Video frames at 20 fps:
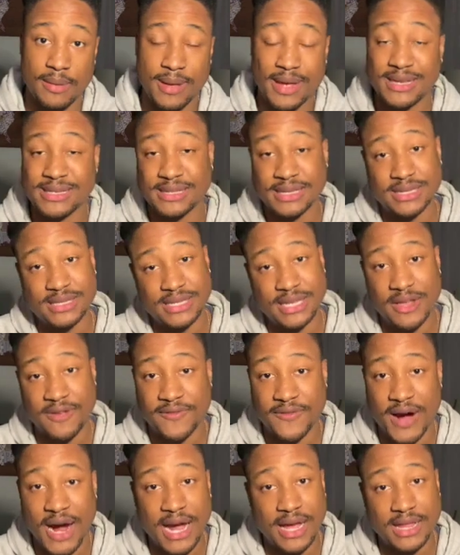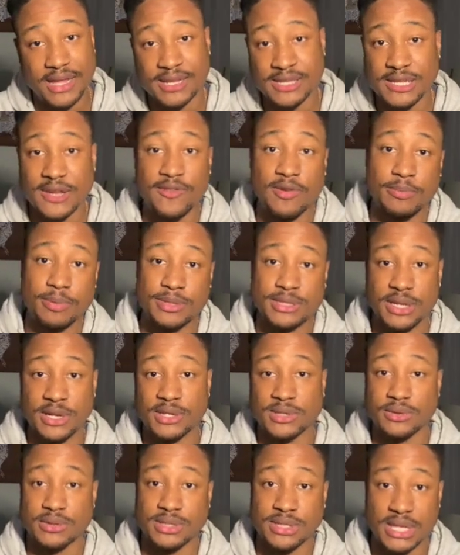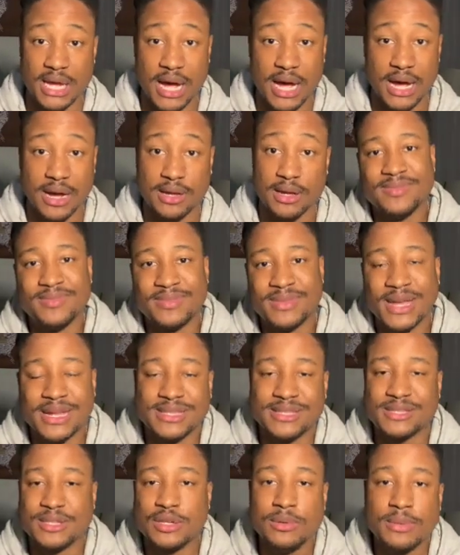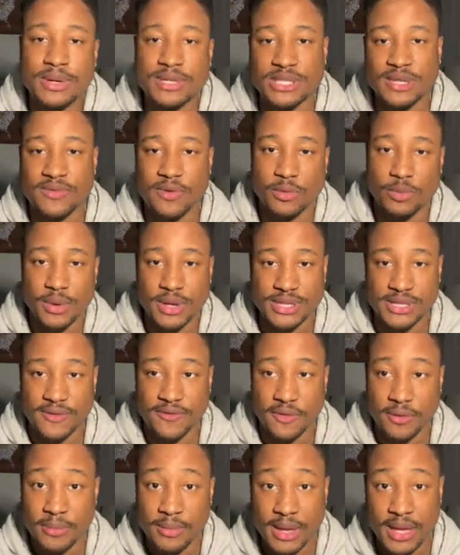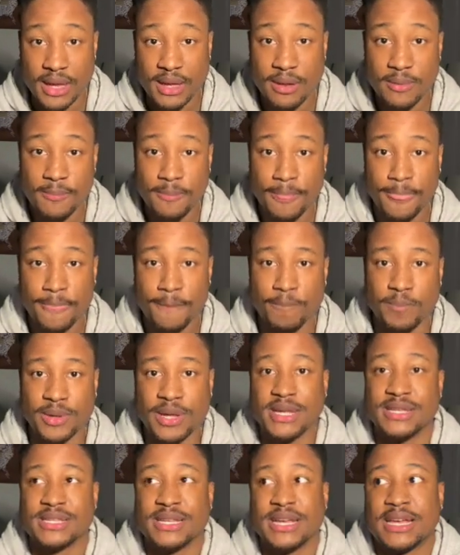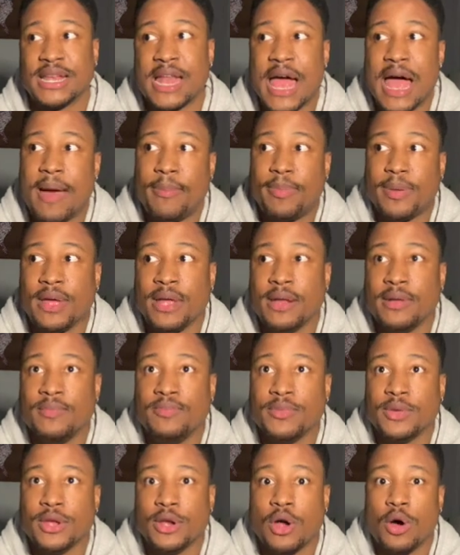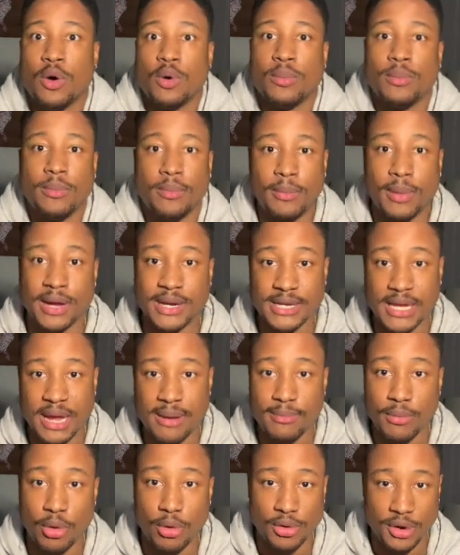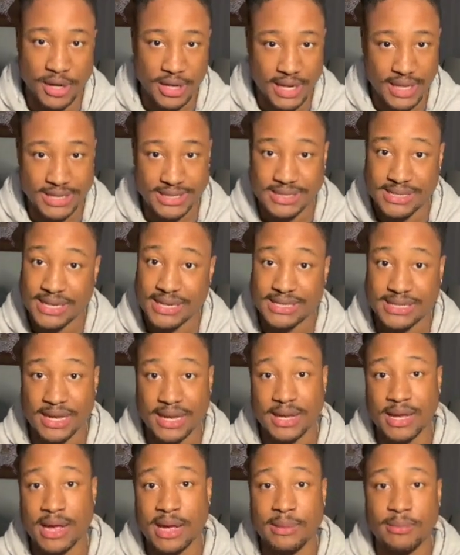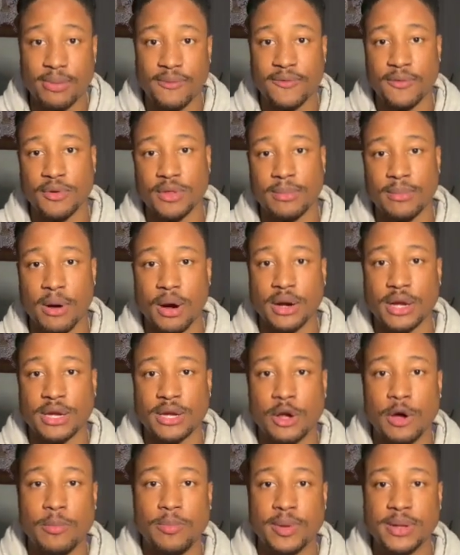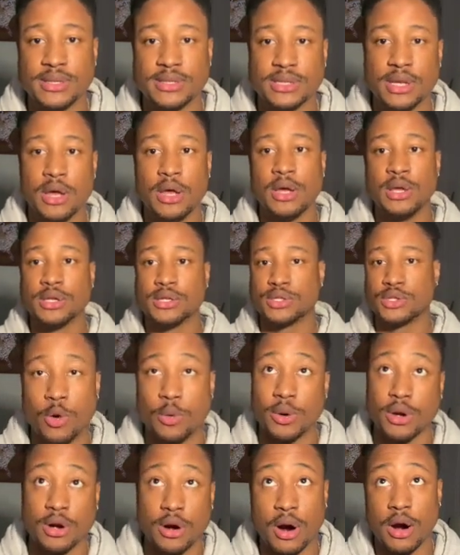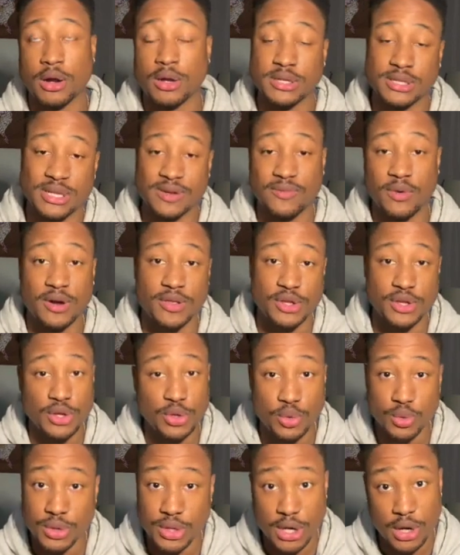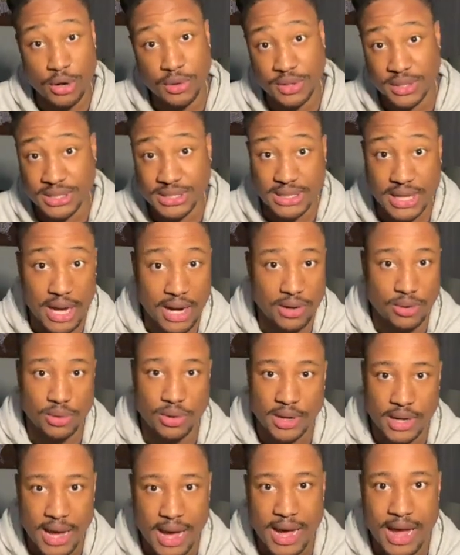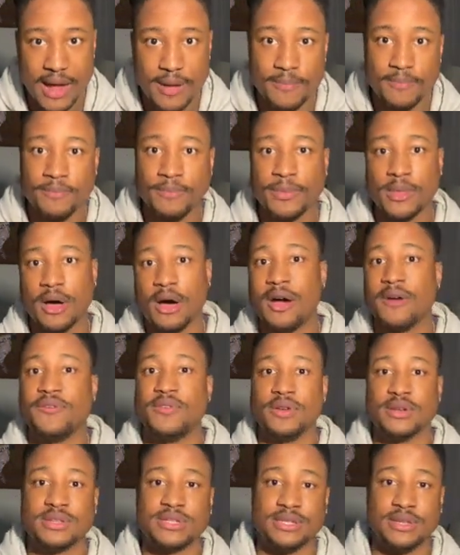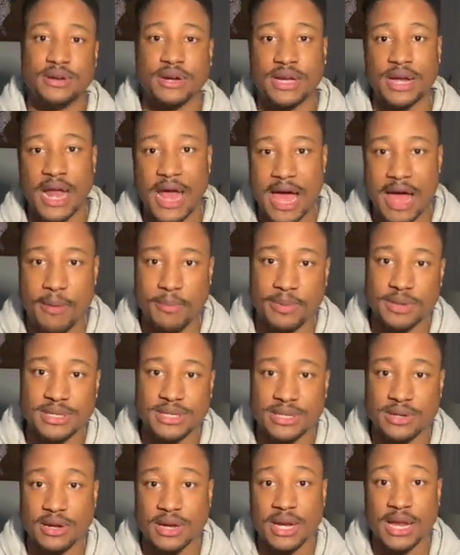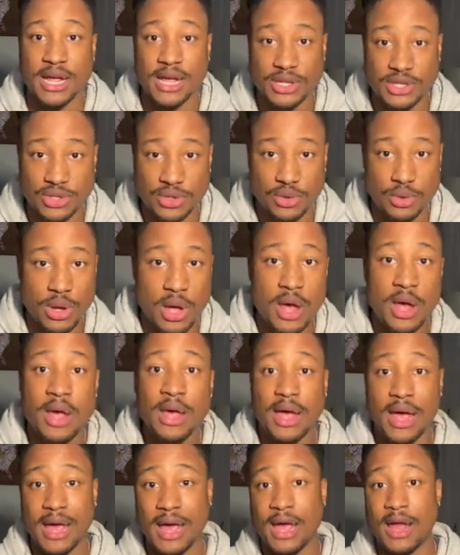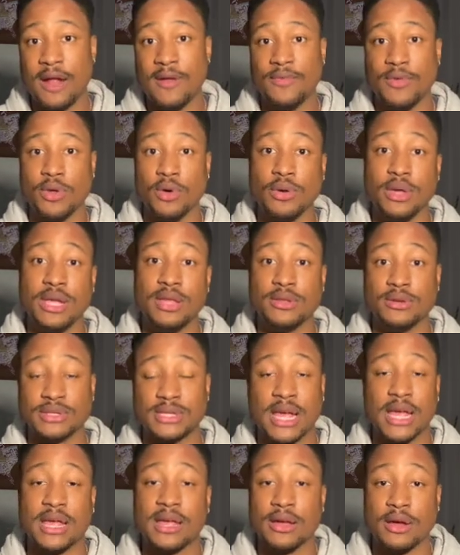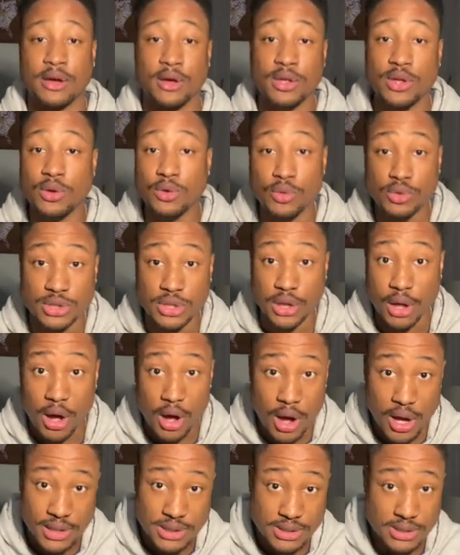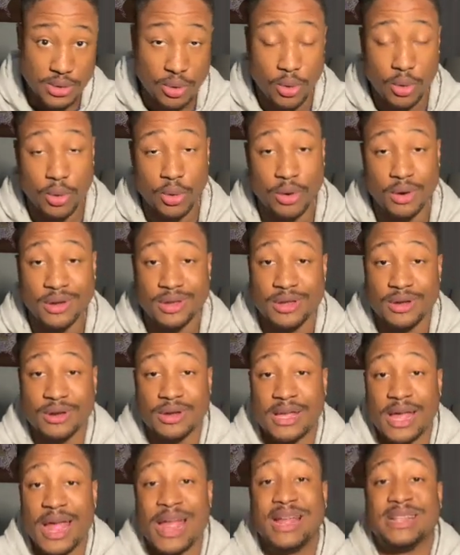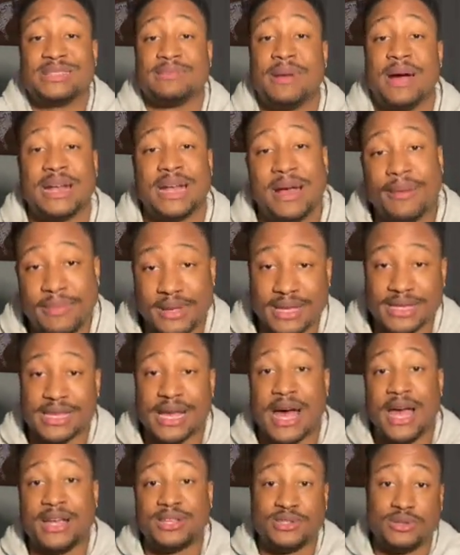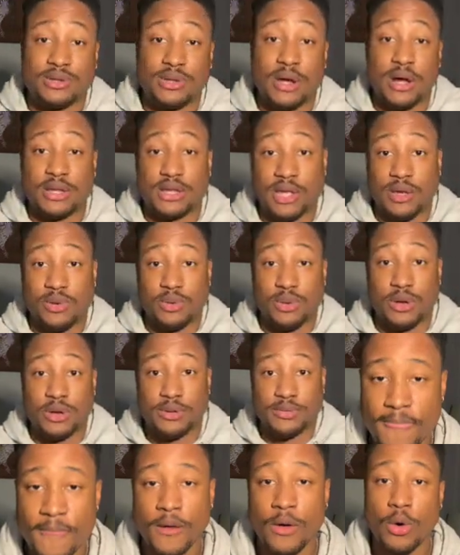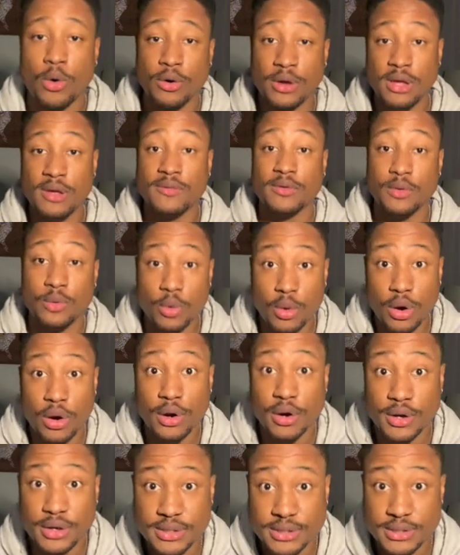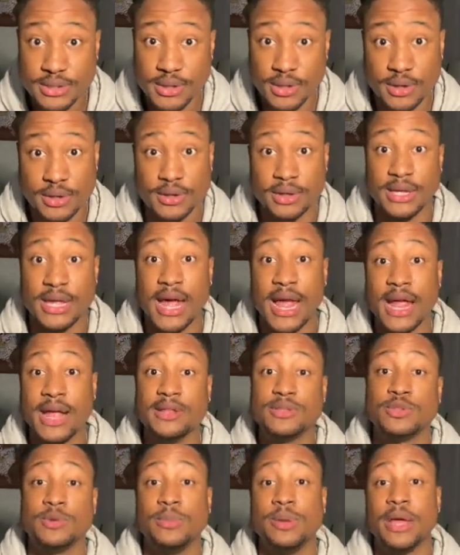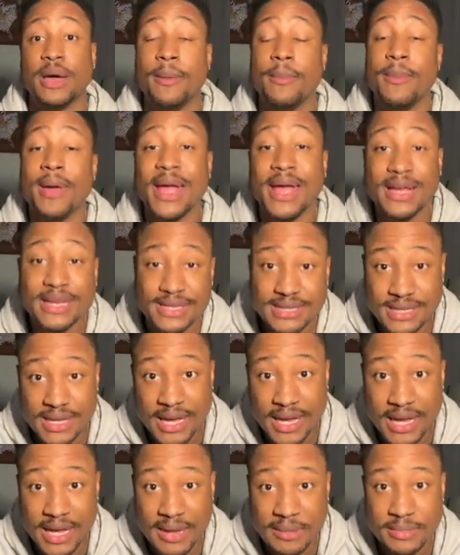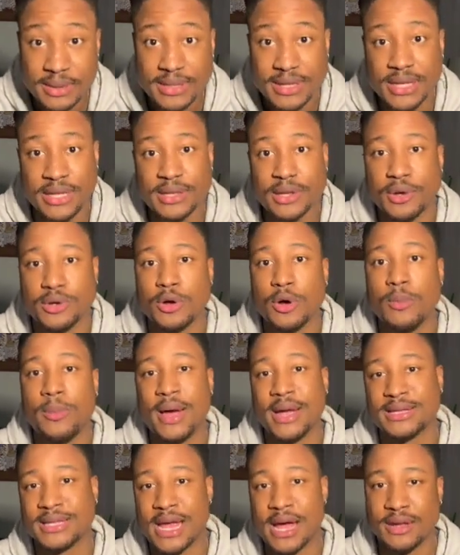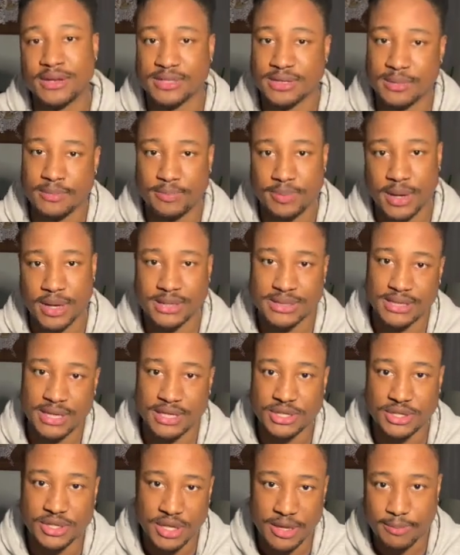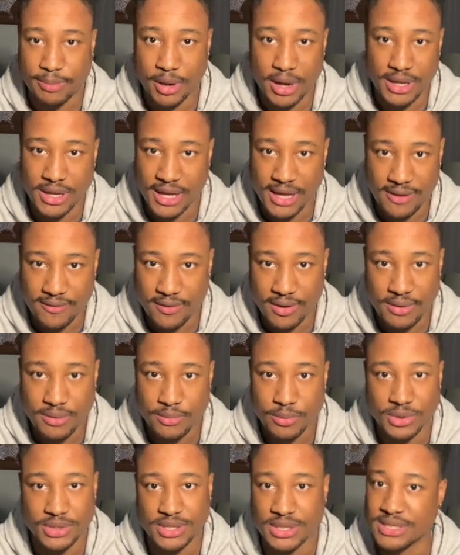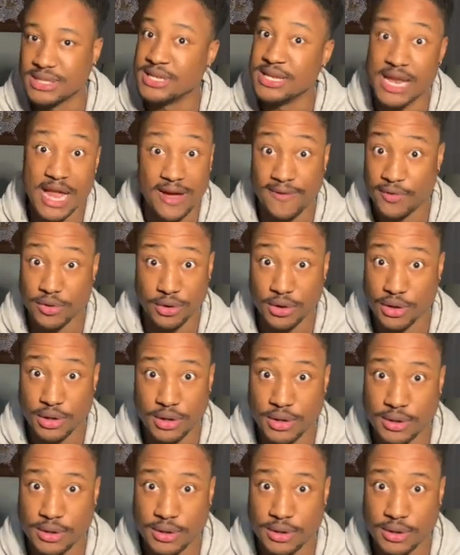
SEC filings of a potential stock, that's too much of a risk for me, because it could happen, Monday morning at 6 a.m. before the market opens. So regardless of whether you know the stock or not, the offering's still gonna happen, still gonna hit you, and you'll either take a huge loss or your gains might not be as high as you thought they would. Or even worse, your gains will be amazing, but then they'll go back down to essentially break even, which is never good.